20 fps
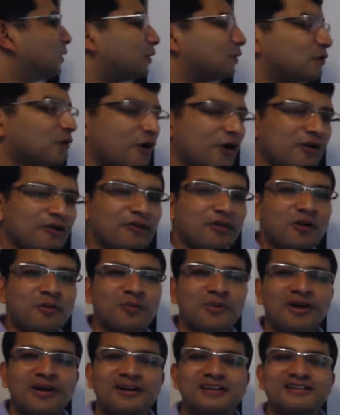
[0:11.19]
a lot of
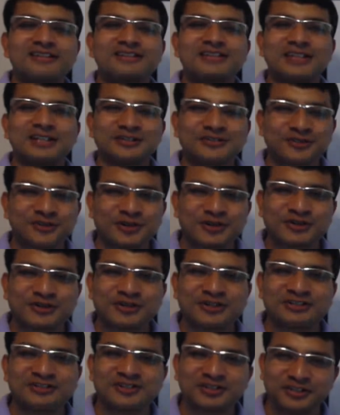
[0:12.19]
commands,
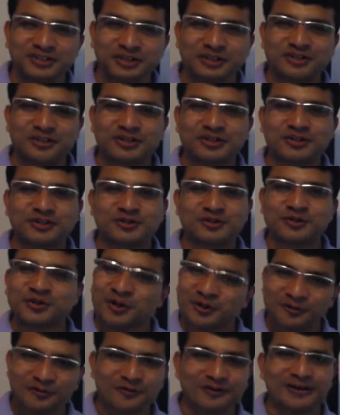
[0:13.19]
instructions, suggestions to
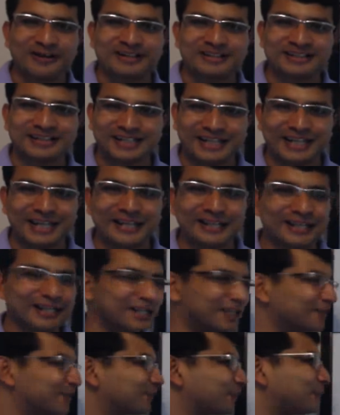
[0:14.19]
your friends in
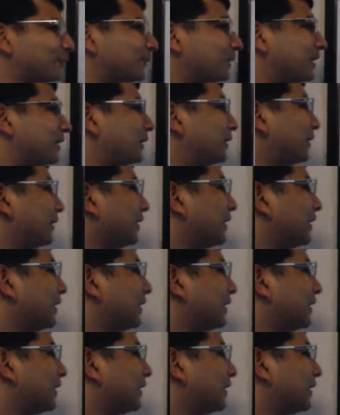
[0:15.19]
Hindi. Okay.